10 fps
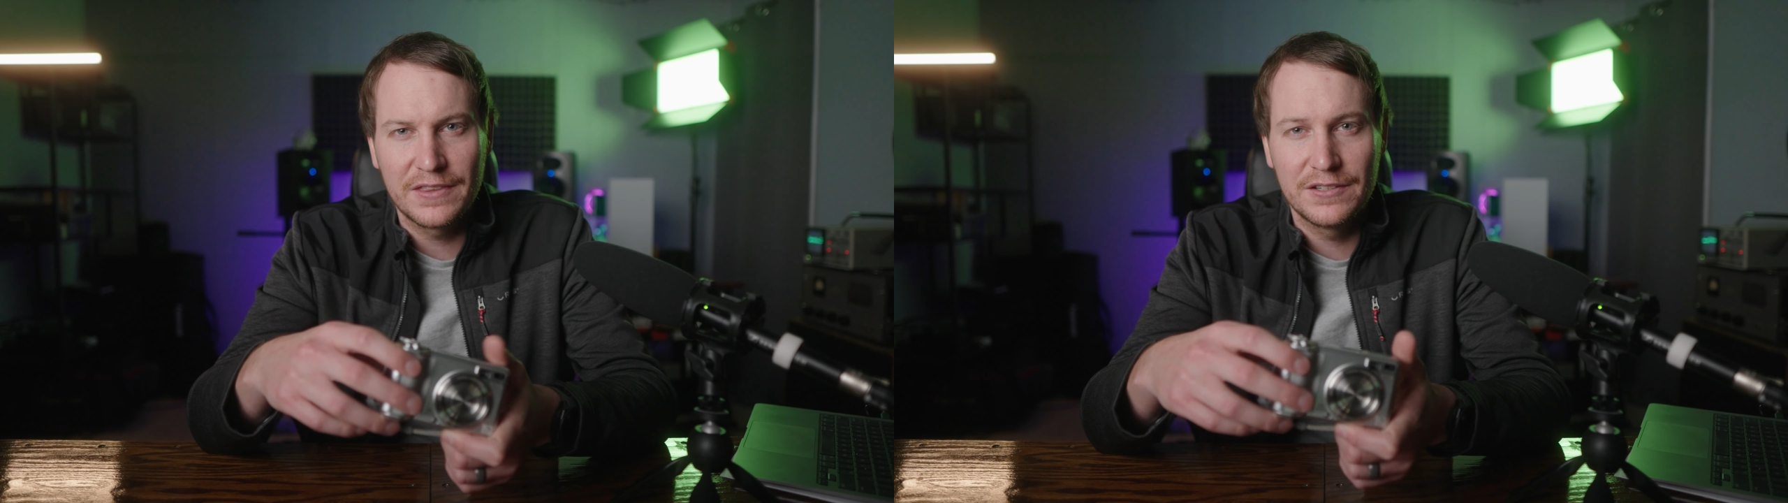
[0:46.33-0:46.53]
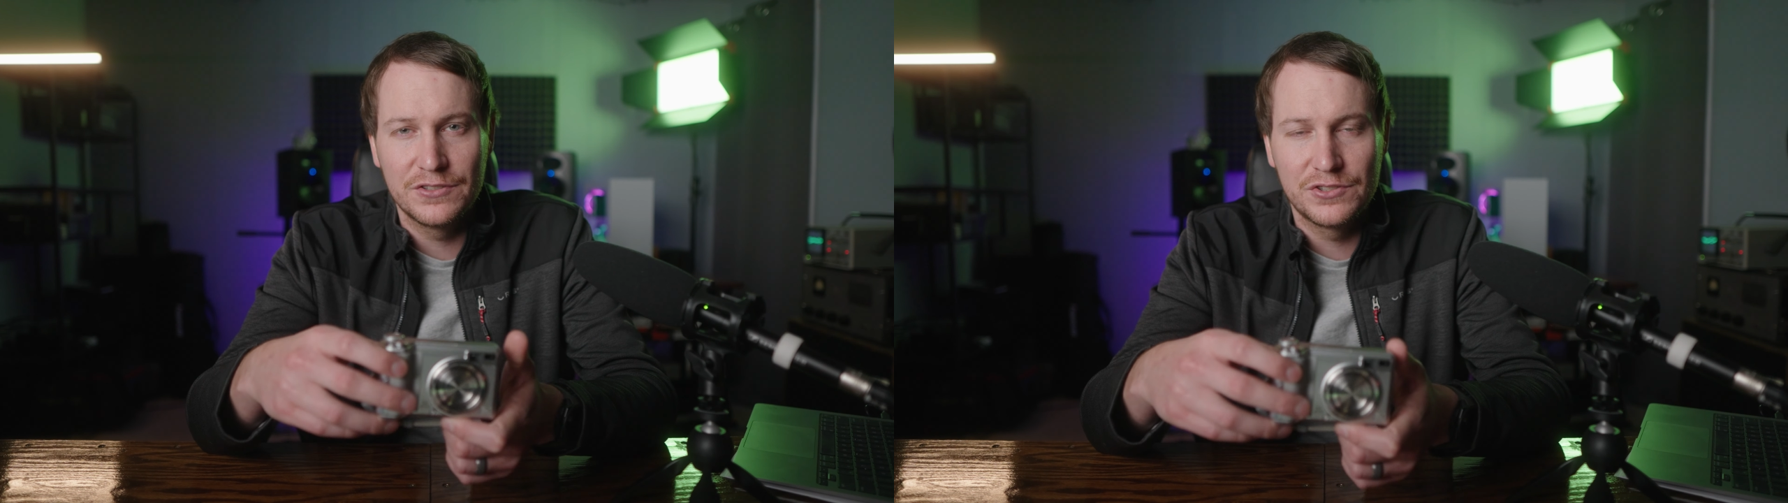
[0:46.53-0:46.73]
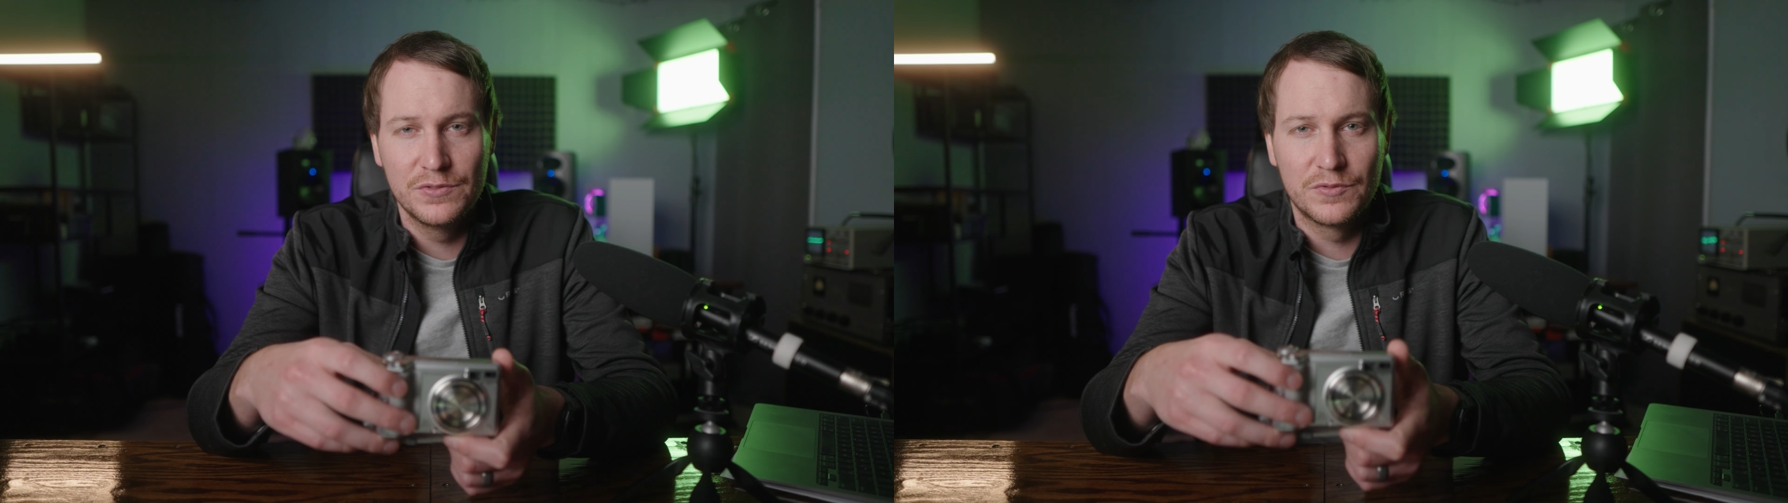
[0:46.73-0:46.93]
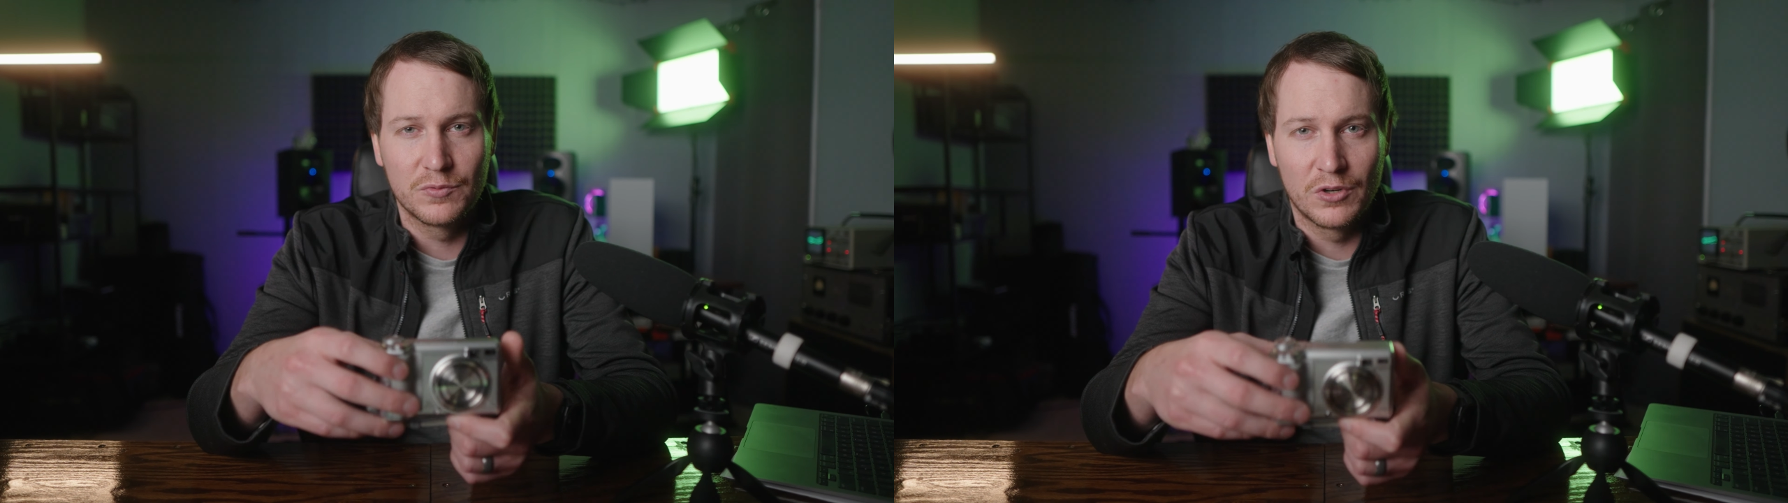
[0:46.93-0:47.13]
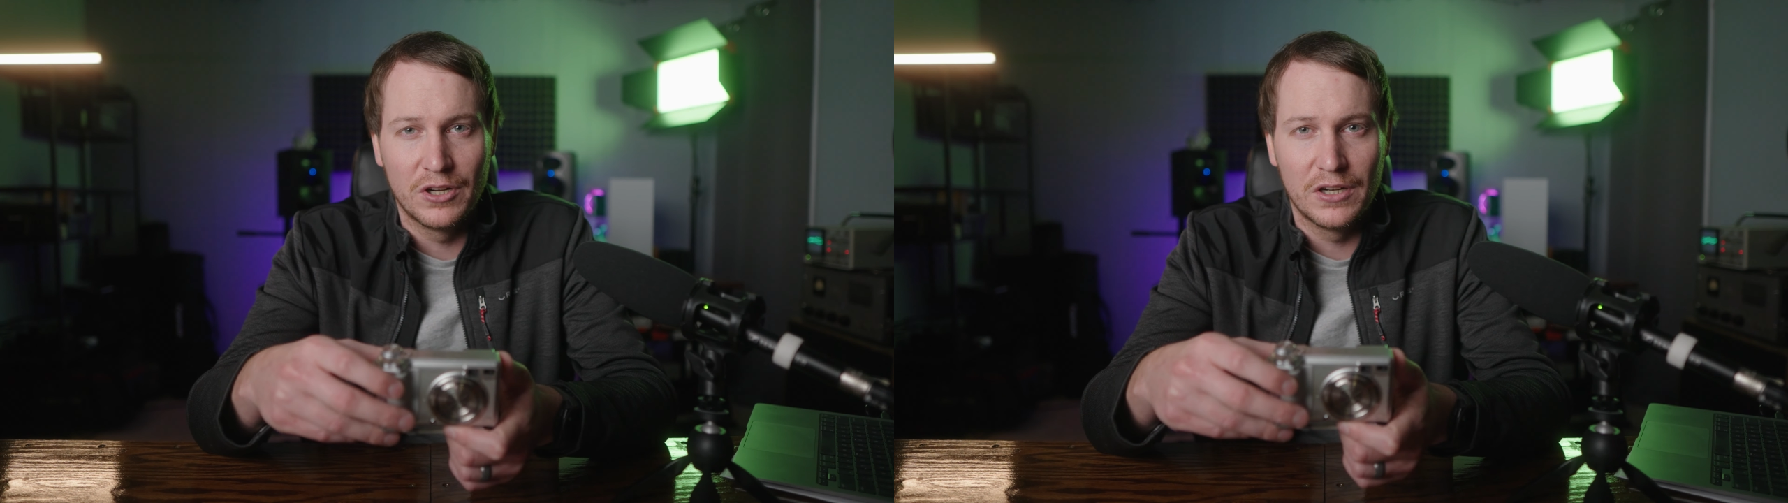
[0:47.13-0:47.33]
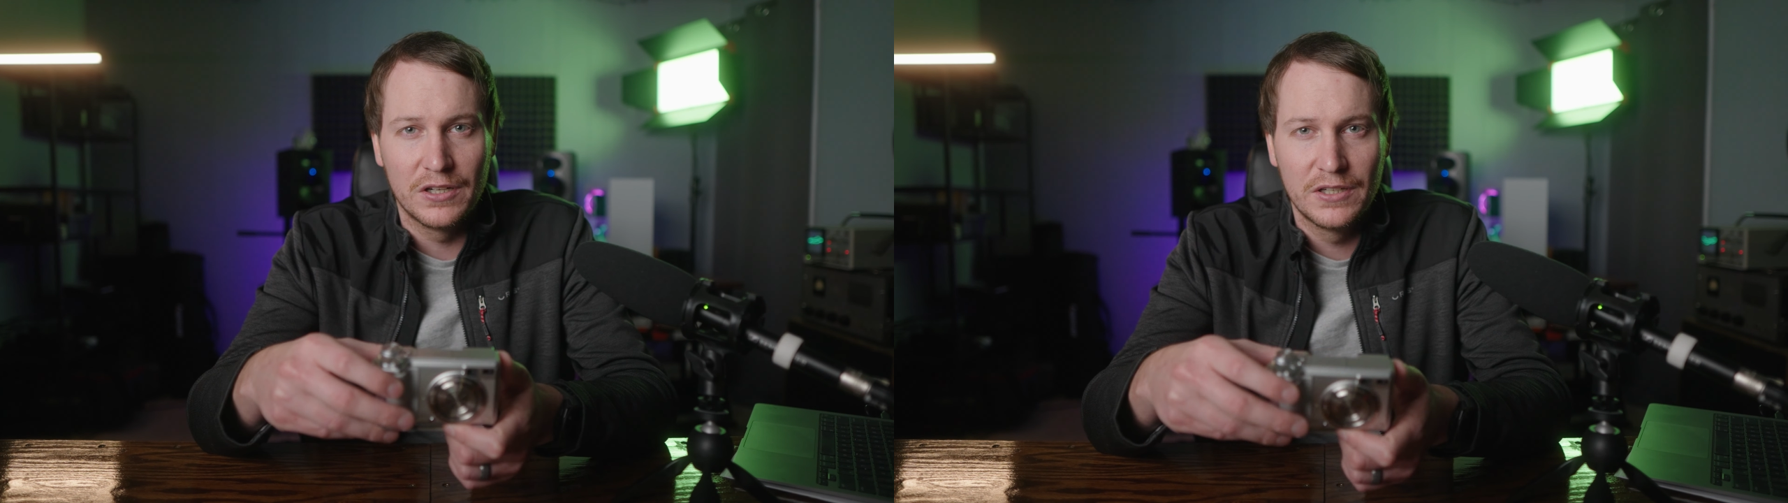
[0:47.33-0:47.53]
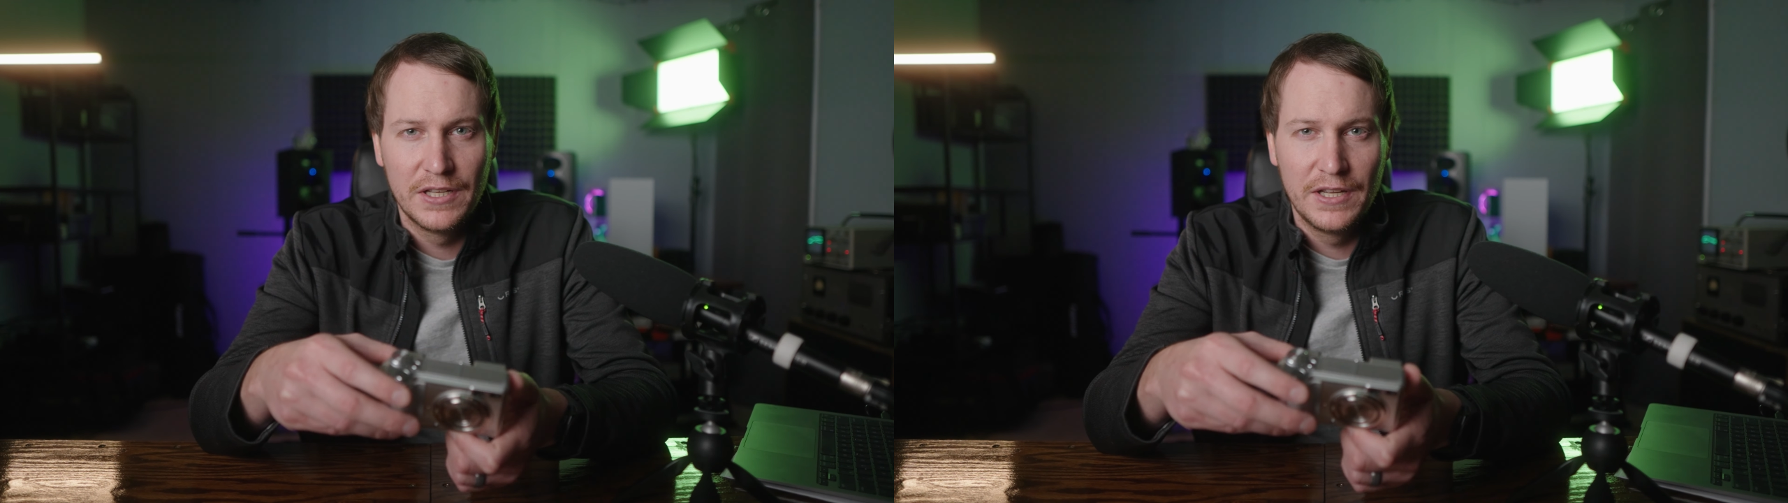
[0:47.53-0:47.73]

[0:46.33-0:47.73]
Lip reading: that it shoots RAW.